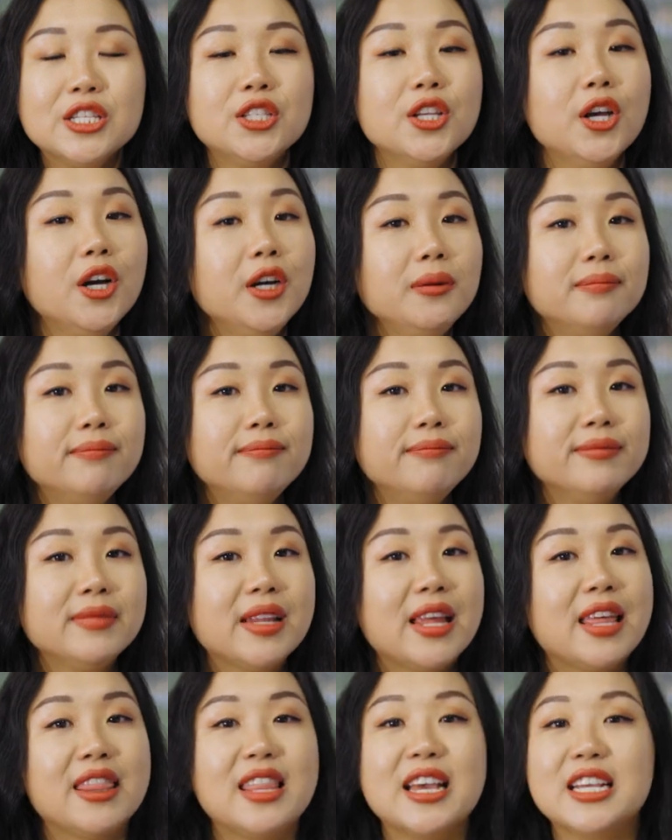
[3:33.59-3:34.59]
So
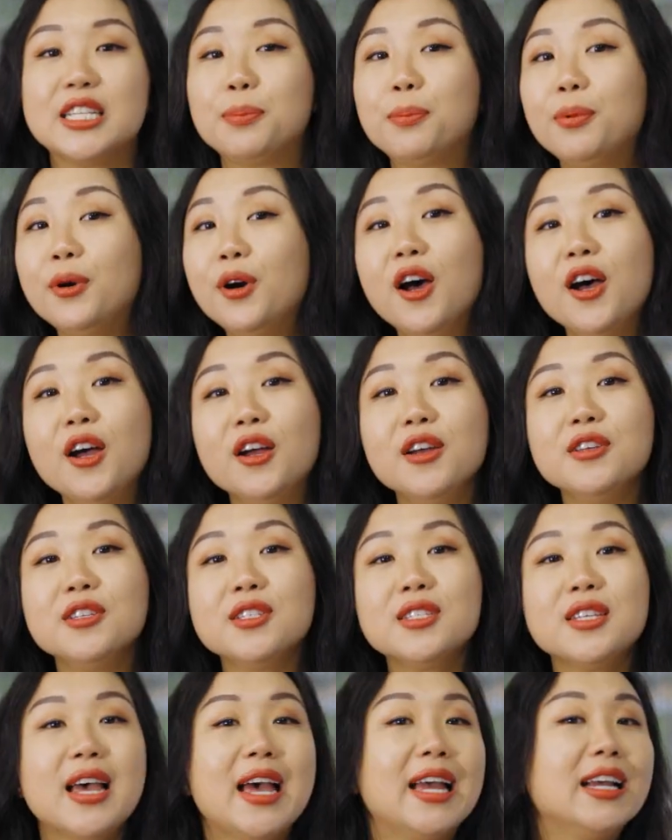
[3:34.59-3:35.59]
there's pros
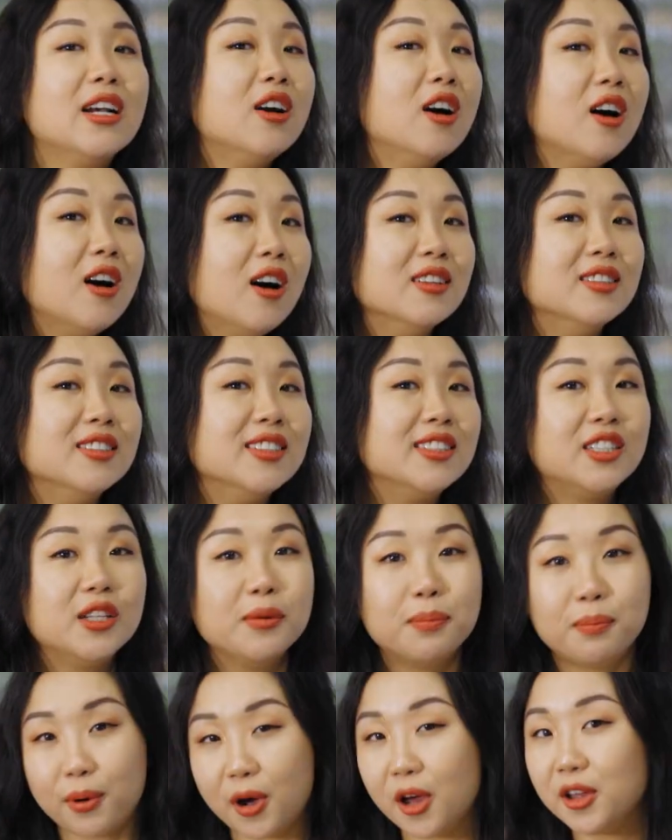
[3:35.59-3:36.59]
and cons to
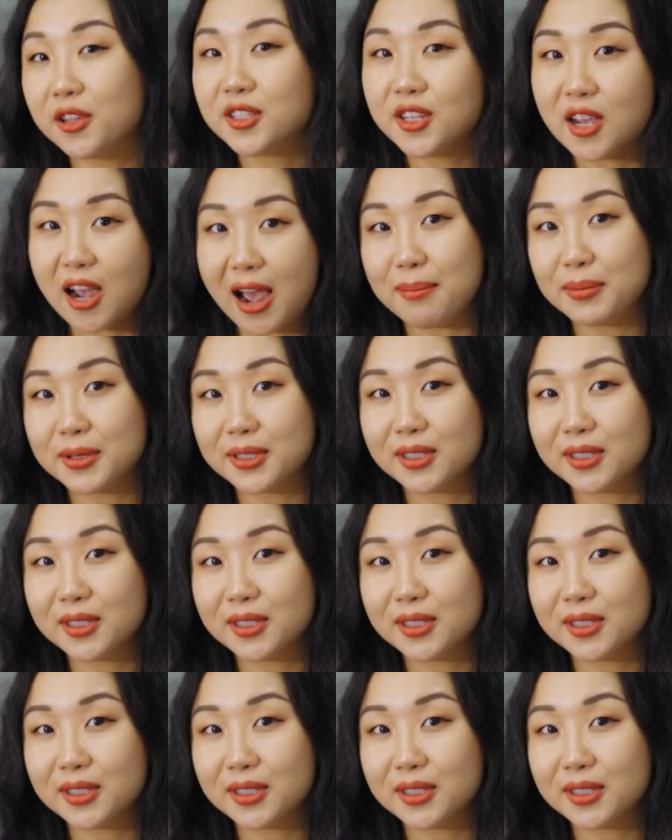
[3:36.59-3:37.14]
both types,